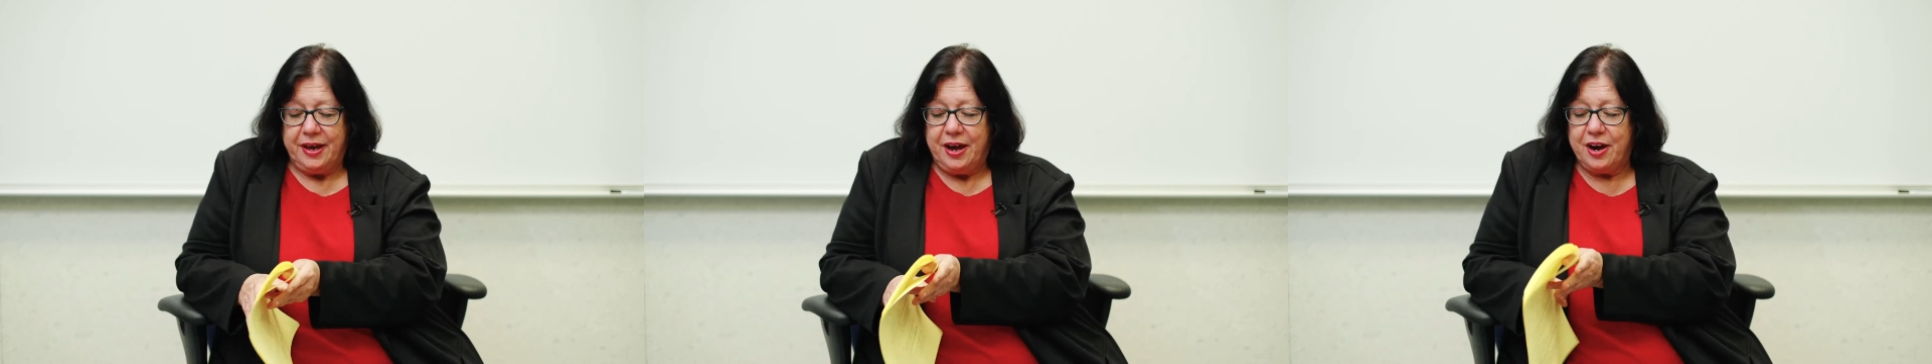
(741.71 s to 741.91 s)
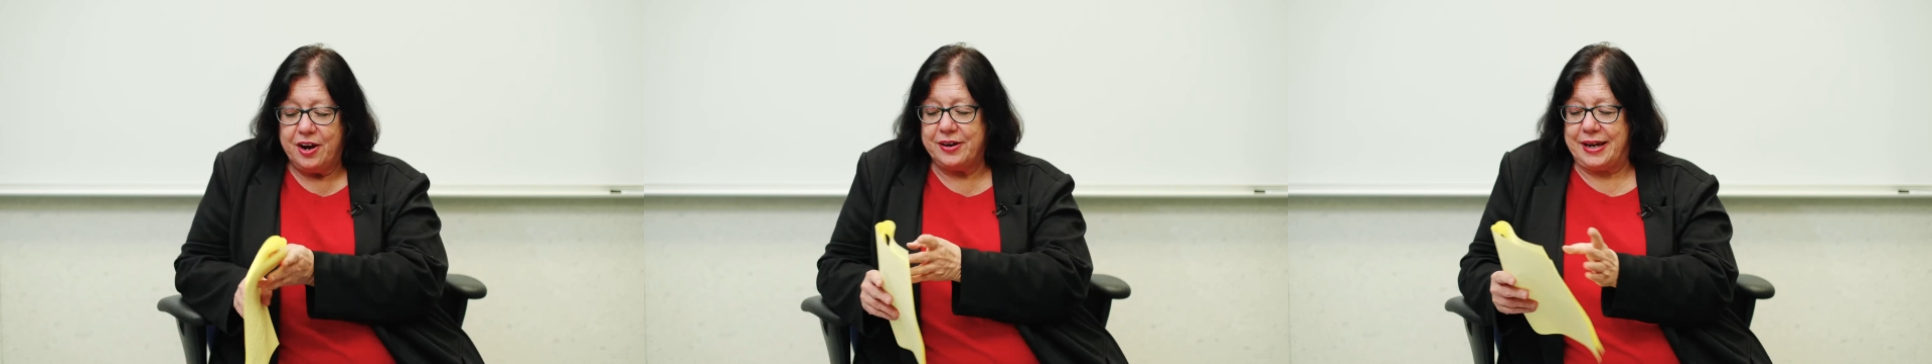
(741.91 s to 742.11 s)

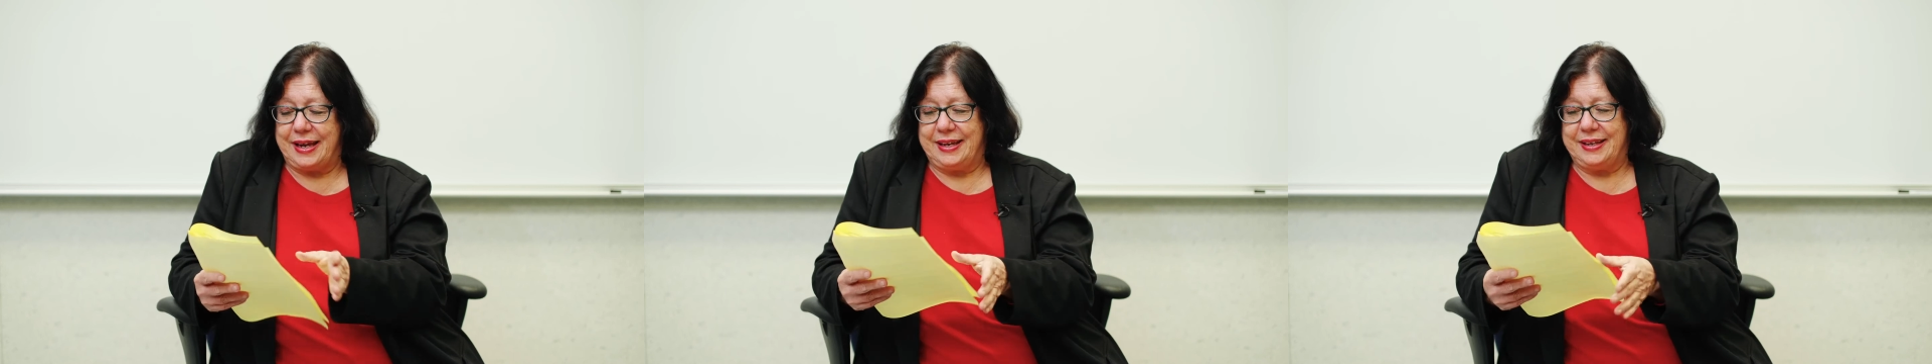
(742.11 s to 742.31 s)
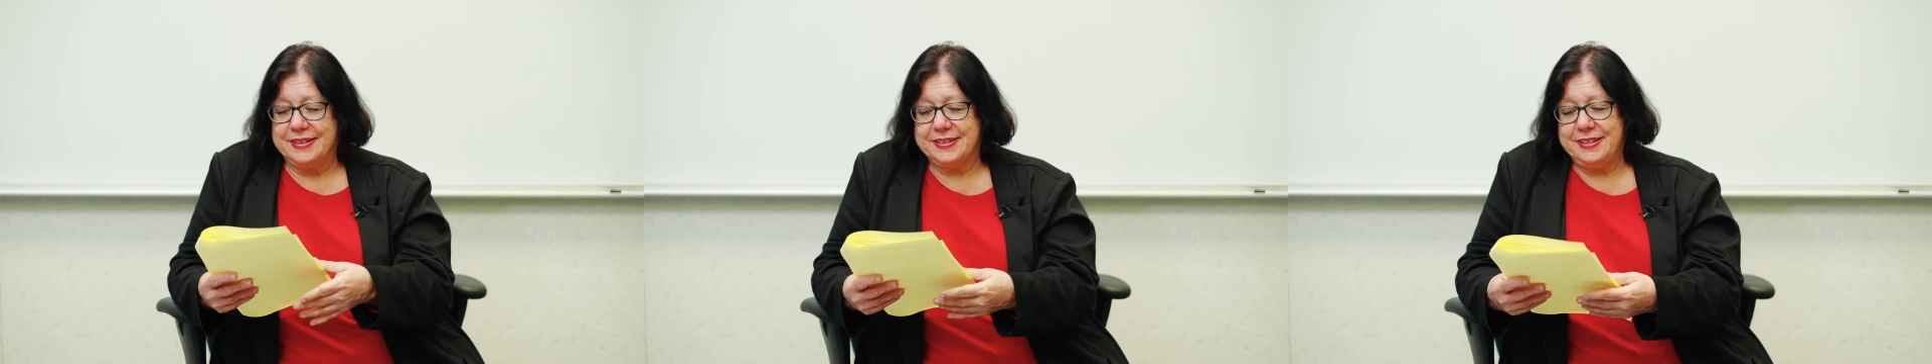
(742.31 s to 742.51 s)
All
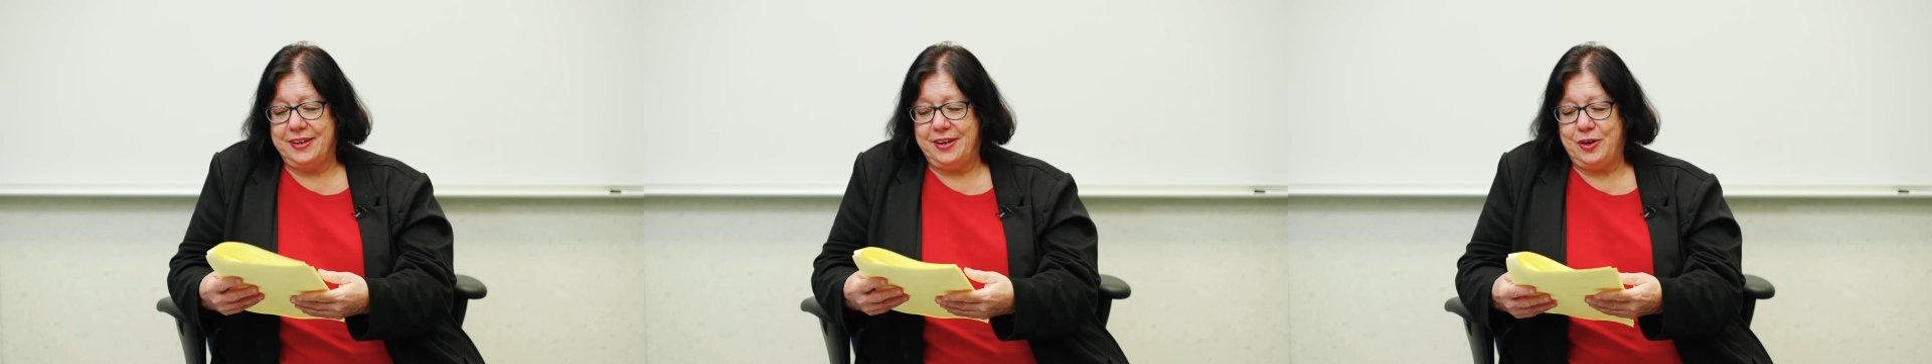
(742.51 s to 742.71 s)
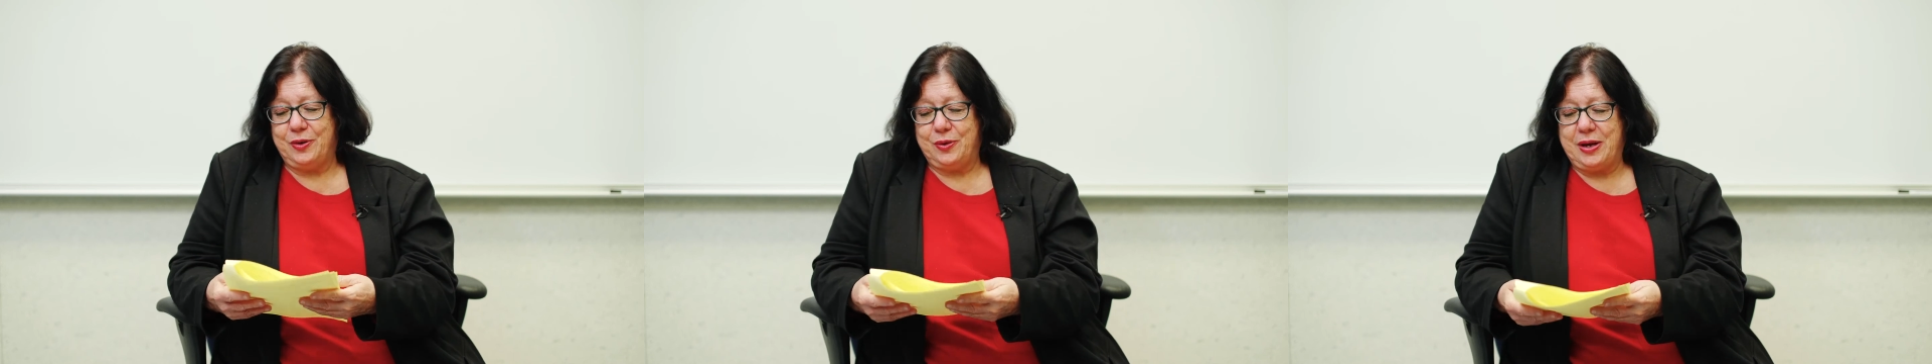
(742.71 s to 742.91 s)
right,
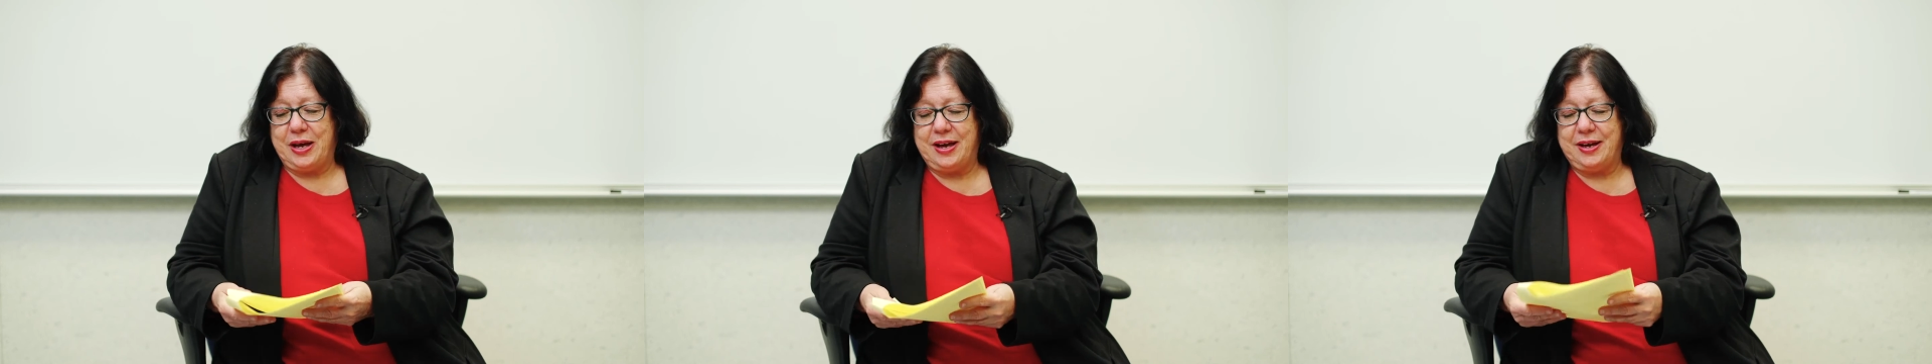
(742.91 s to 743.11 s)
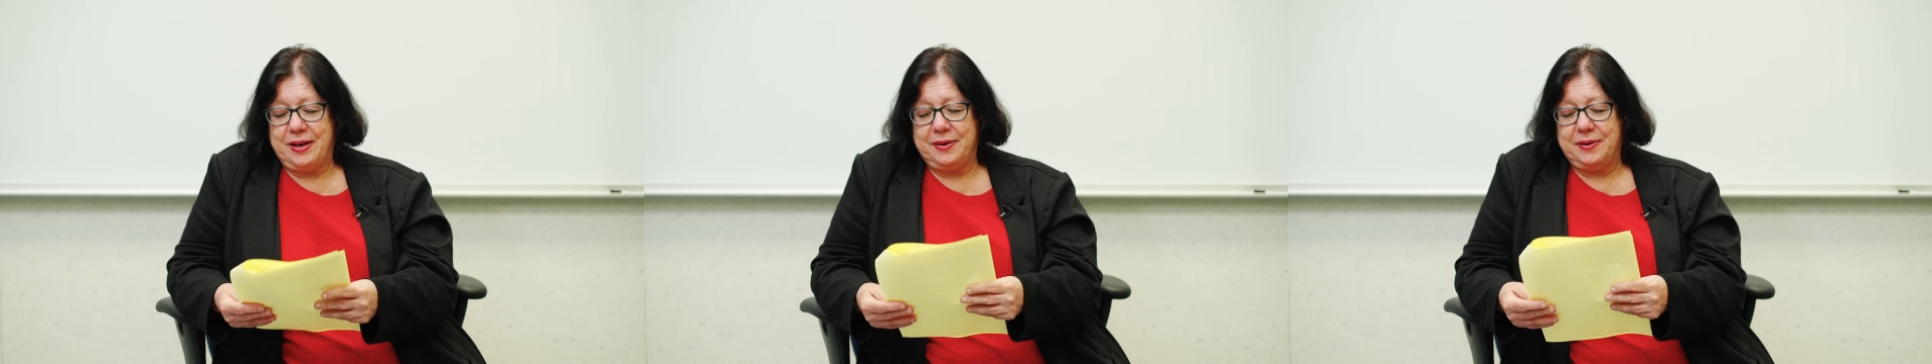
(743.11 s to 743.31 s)
so
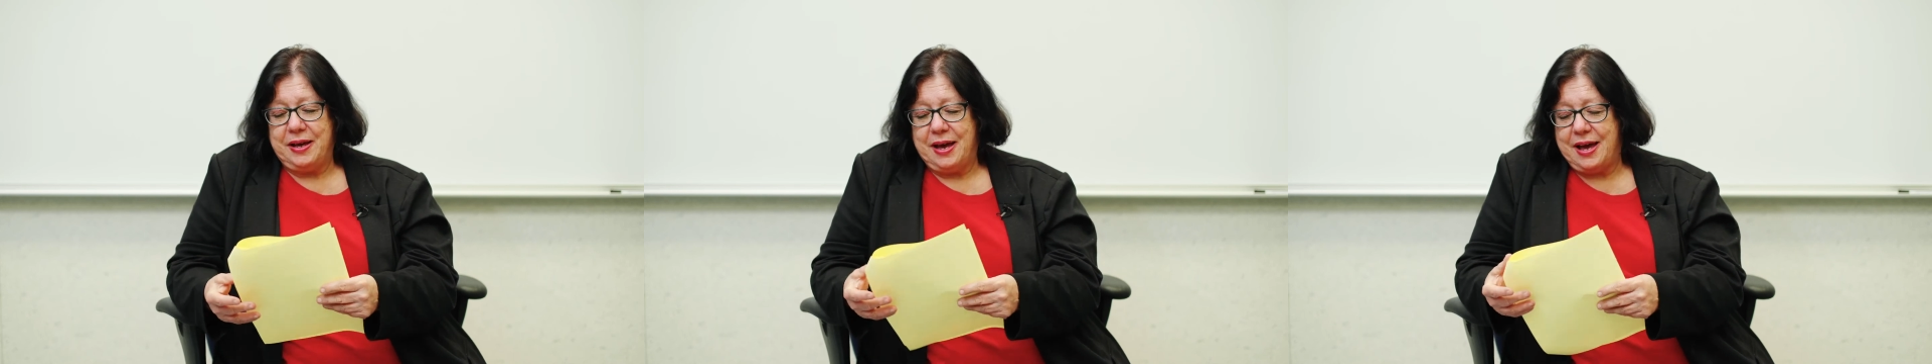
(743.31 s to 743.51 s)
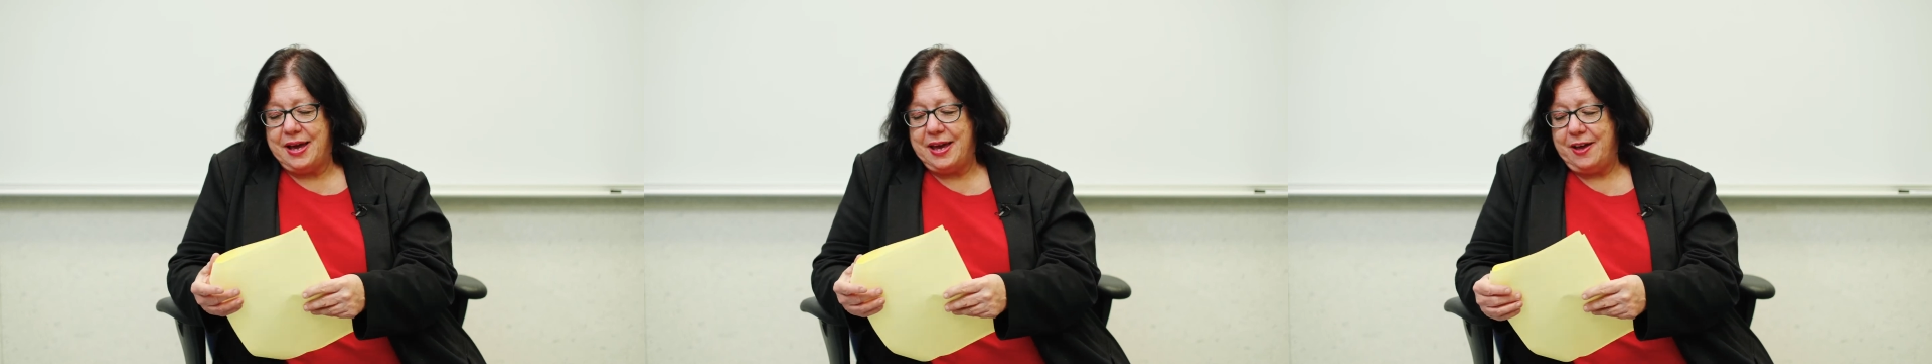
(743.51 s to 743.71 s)

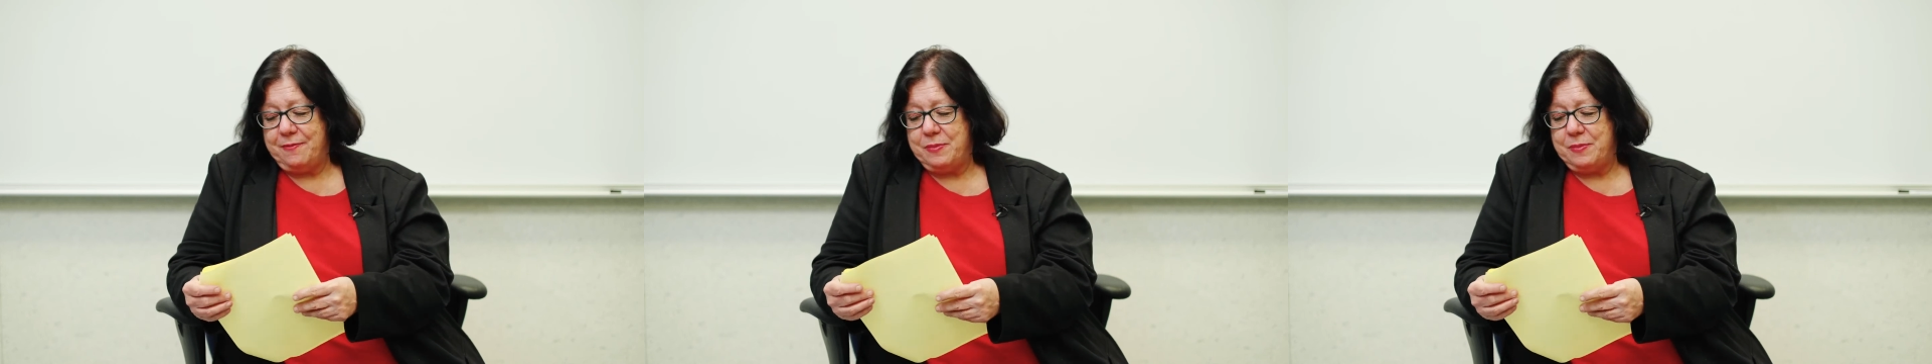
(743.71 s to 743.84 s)
I have